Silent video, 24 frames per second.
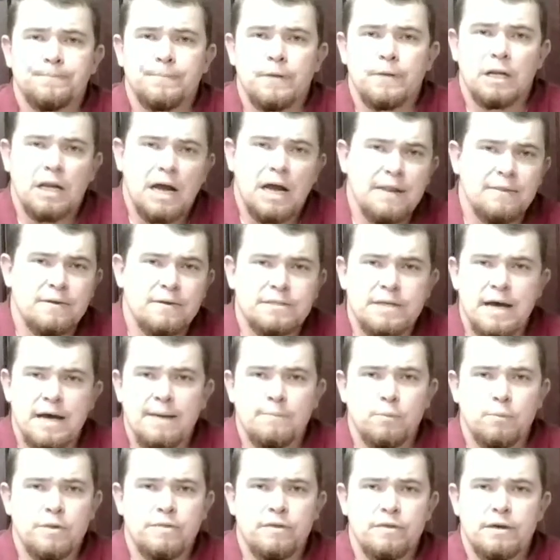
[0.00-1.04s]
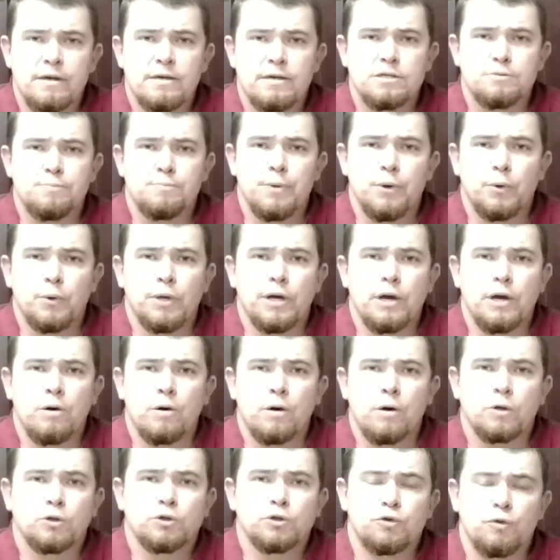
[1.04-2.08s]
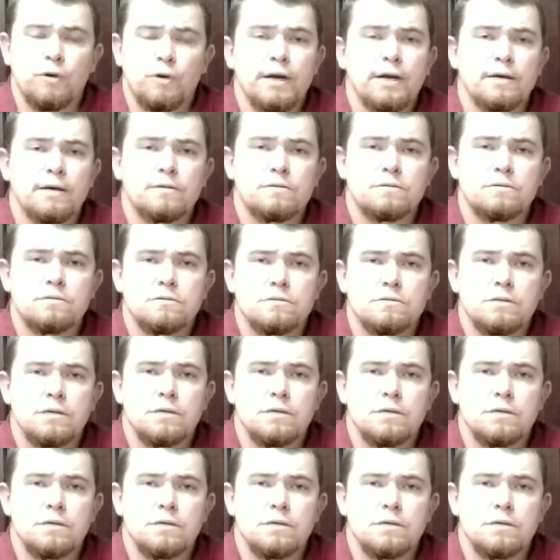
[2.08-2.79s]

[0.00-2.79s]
A lot of the time we think it's building on our strengths,